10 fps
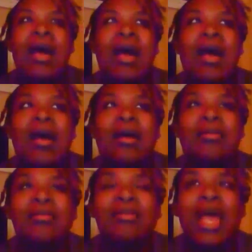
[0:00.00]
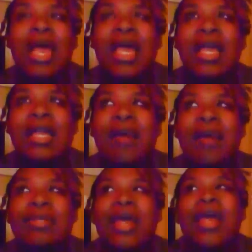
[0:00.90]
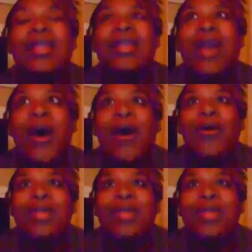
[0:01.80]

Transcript: and I was like, no,